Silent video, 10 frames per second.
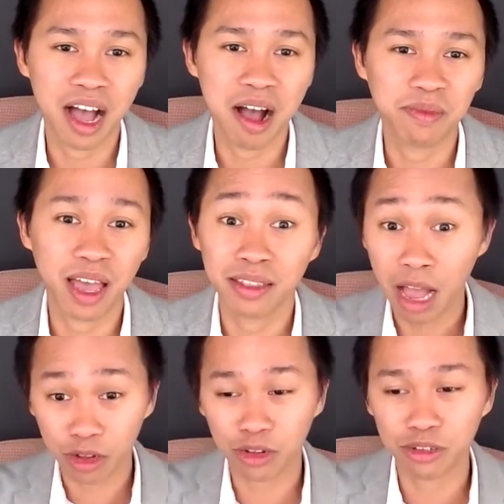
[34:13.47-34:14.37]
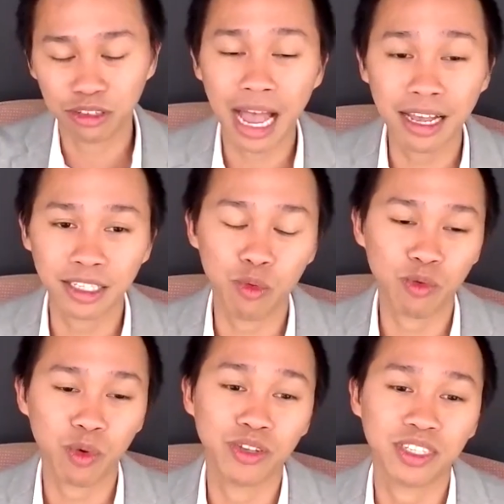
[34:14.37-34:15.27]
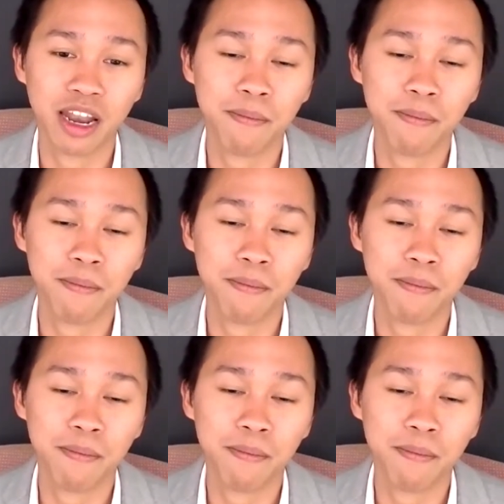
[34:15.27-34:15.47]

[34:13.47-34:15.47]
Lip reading: And that ties in with what you said